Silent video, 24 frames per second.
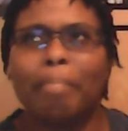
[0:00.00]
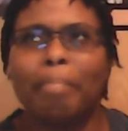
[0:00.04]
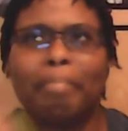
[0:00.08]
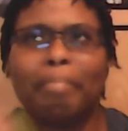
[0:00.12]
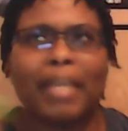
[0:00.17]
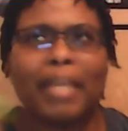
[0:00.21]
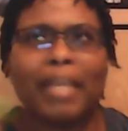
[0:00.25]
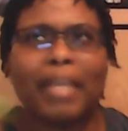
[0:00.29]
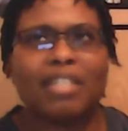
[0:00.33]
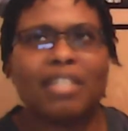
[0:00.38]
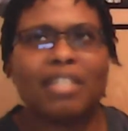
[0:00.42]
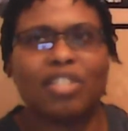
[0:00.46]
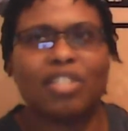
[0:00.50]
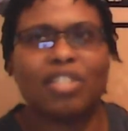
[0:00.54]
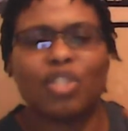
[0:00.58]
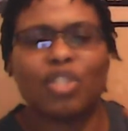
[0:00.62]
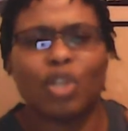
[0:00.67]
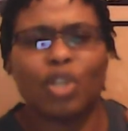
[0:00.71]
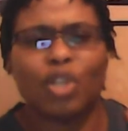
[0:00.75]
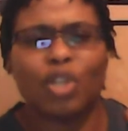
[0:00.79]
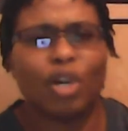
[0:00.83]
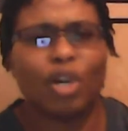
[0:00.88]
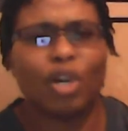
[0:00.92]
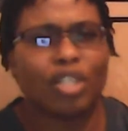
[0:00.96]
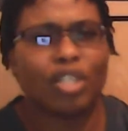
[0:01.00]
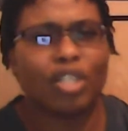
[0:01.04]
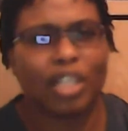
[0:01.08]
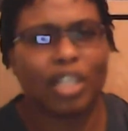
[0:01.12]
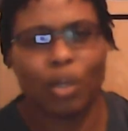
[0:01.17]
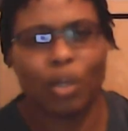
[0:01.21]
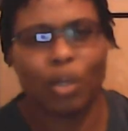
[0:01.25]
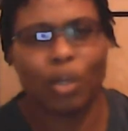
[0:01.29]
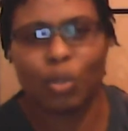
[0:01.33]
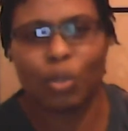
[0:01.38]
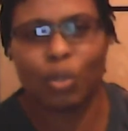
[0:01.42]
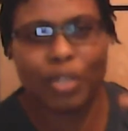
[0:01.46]
pesto sauce and
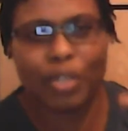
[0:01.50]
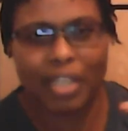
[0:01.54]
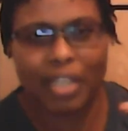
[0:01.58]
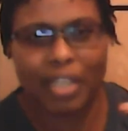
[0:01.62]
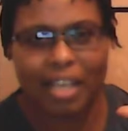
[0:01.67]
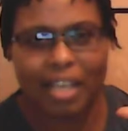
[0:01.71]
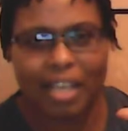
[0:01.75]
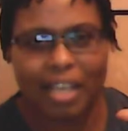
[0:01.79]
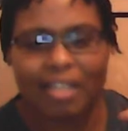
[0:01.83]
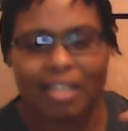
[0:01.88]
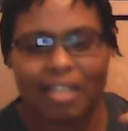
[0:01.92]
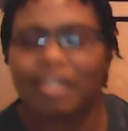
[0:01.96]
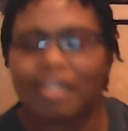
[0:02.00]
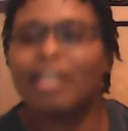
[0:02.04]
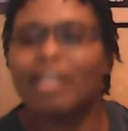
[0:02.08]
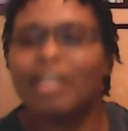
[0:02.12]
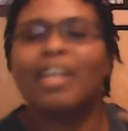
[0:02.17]
all those things.